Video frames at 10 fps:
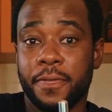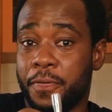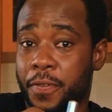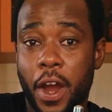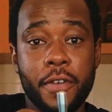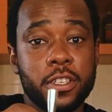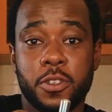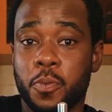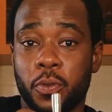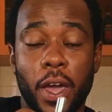Very
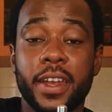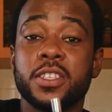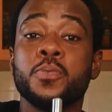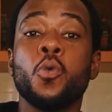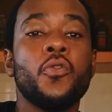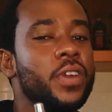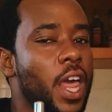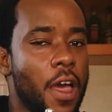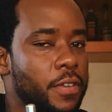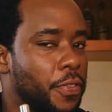smooth, and it's
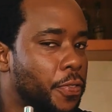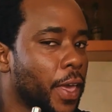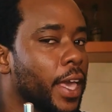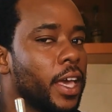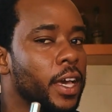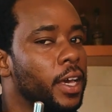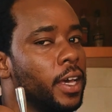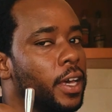moving everything